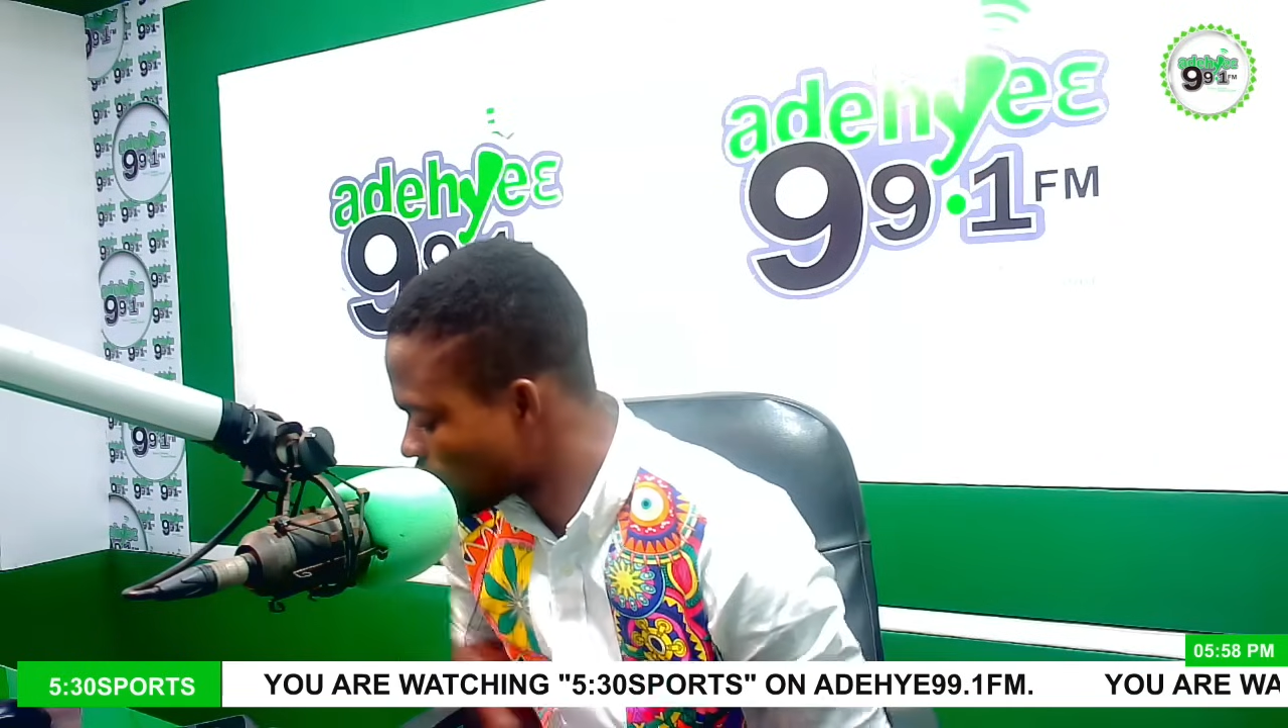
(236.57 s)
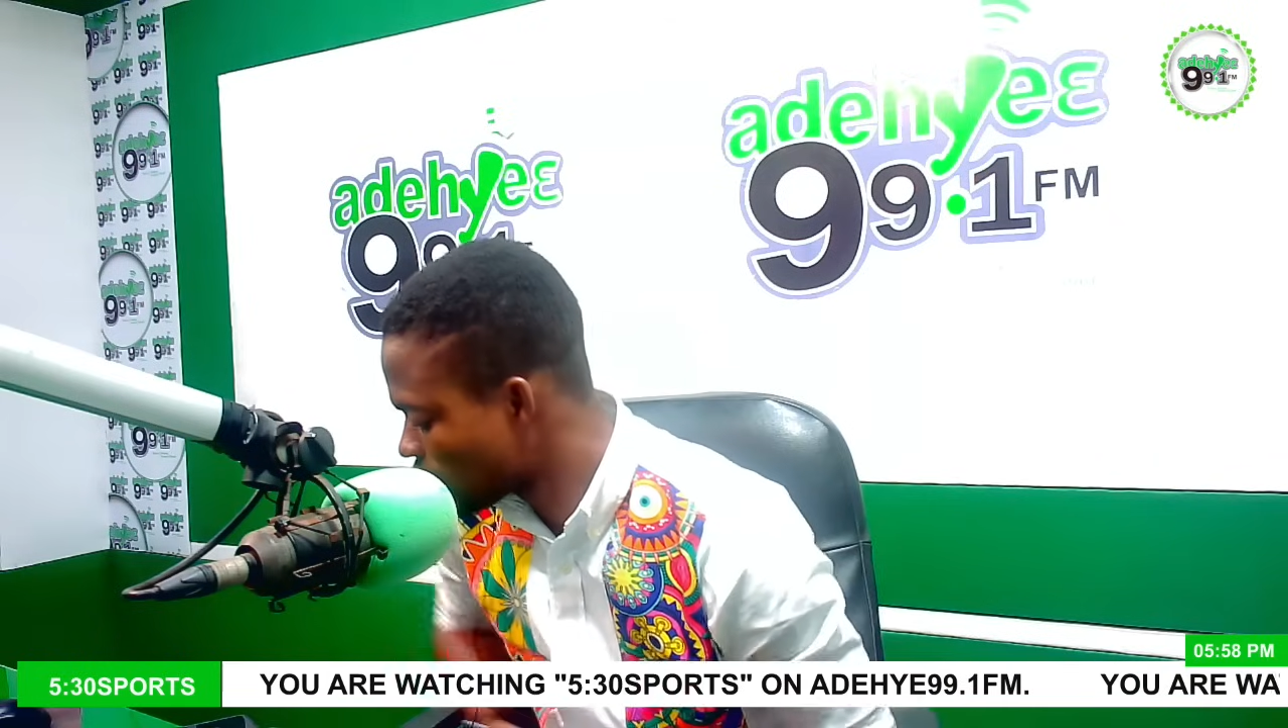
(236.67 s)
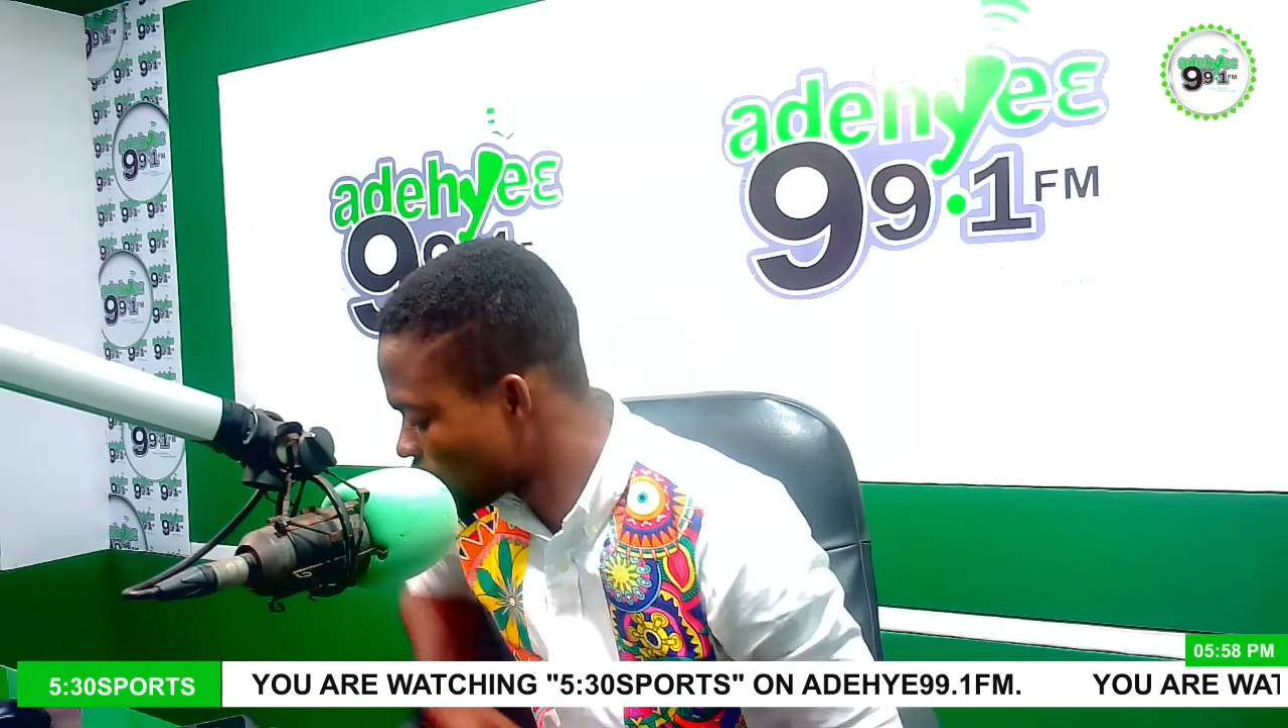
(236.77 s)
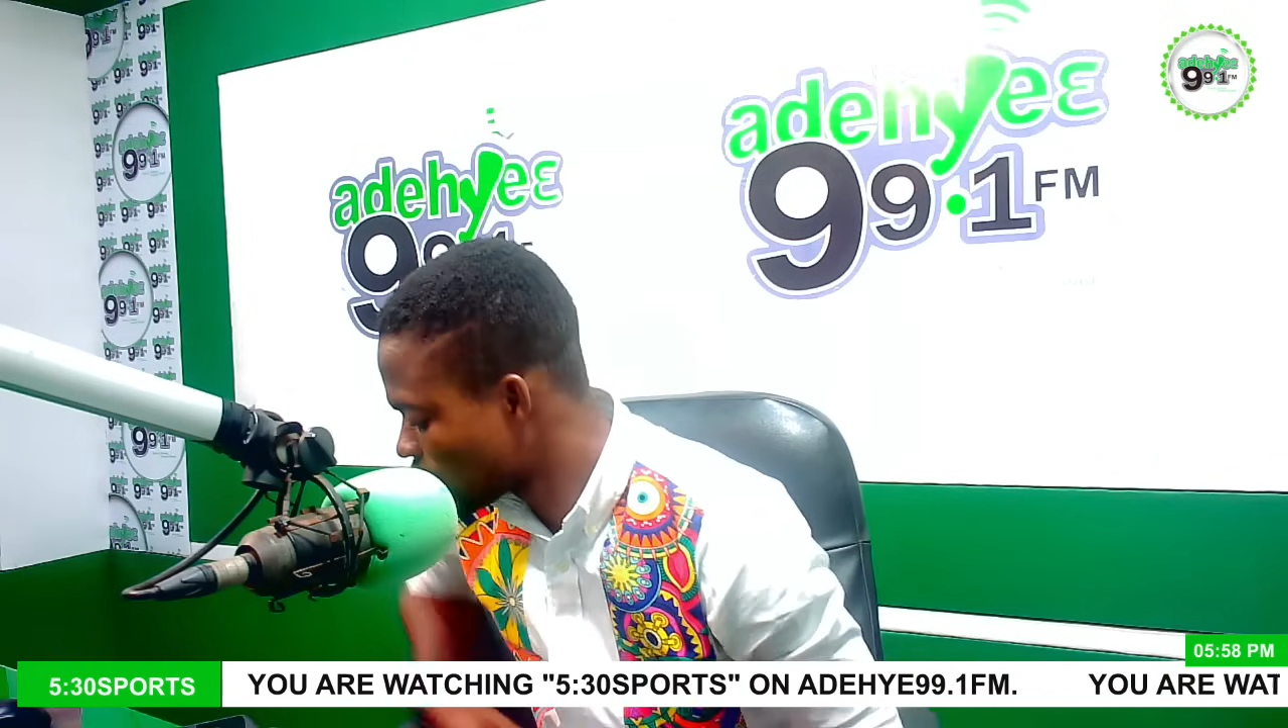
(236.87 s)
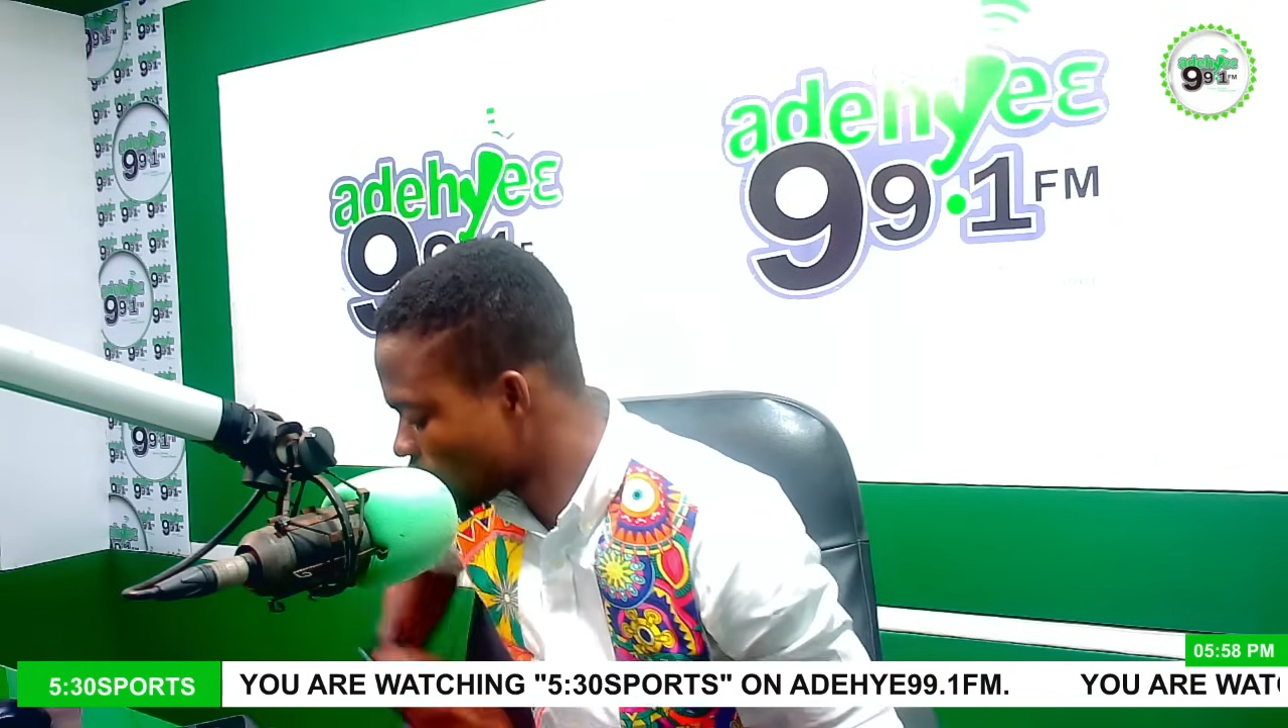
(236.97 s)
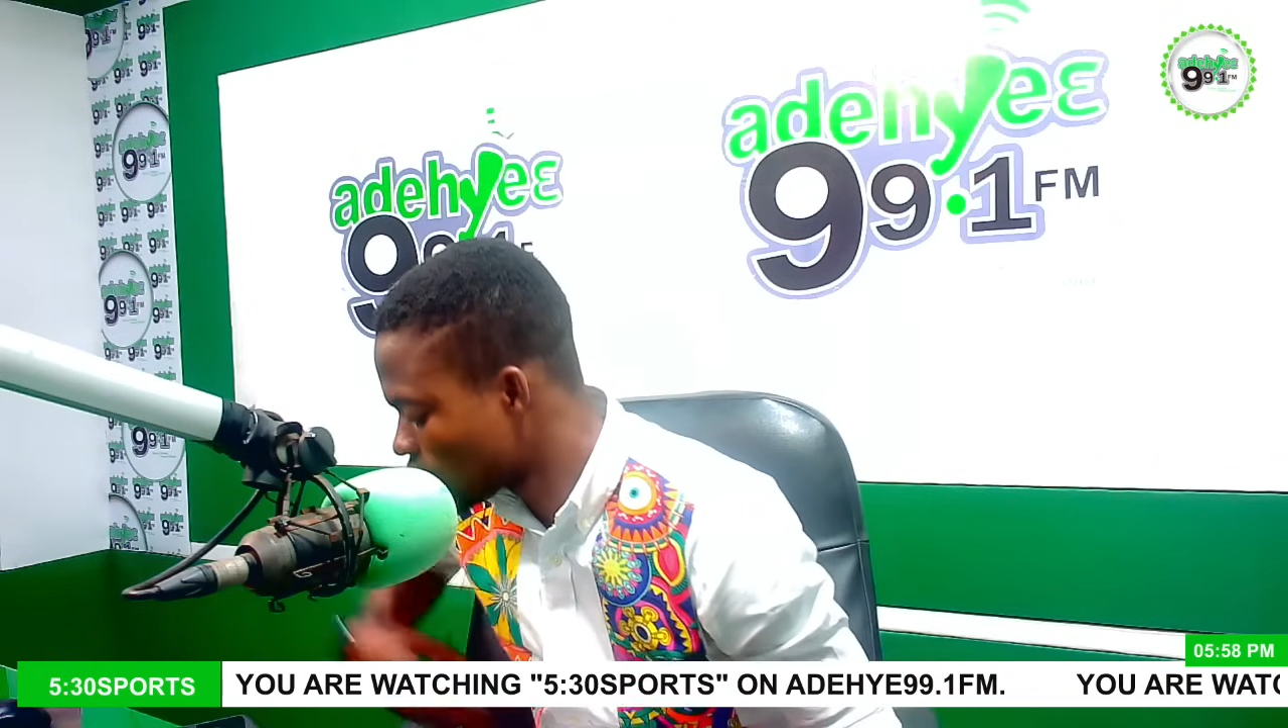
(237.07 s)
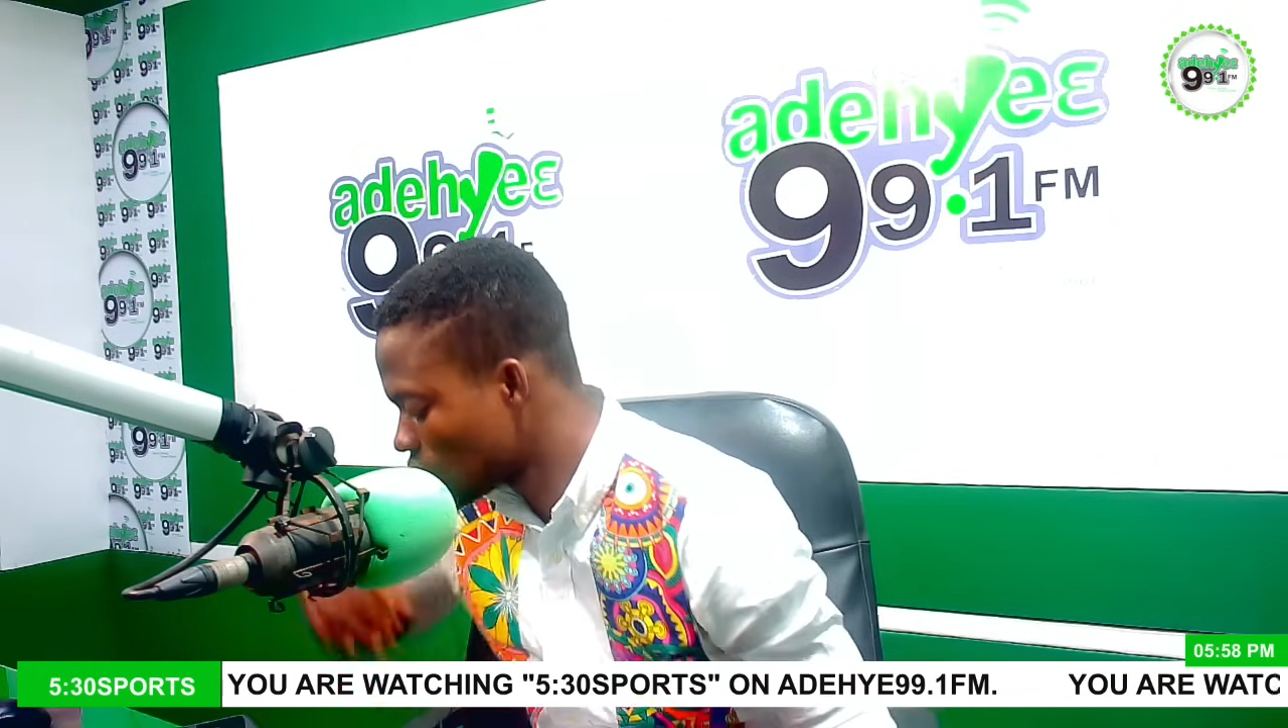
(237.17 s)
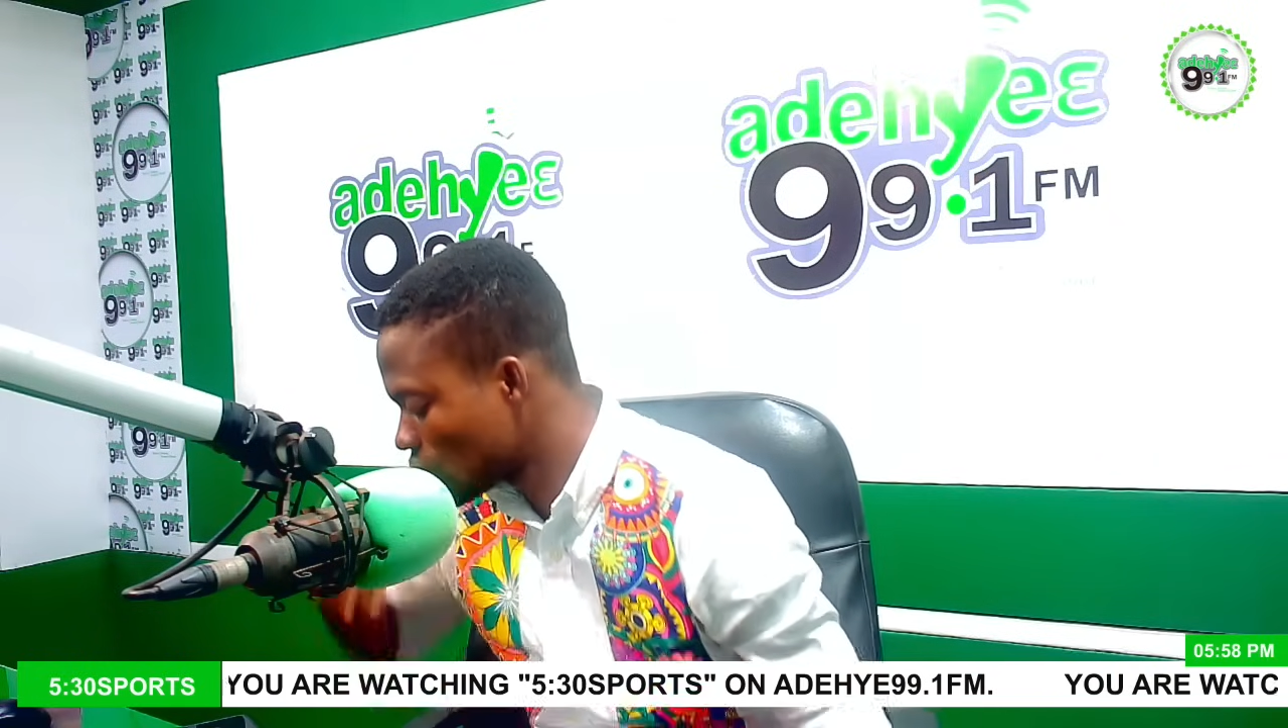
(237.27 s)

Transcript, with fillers: it, say,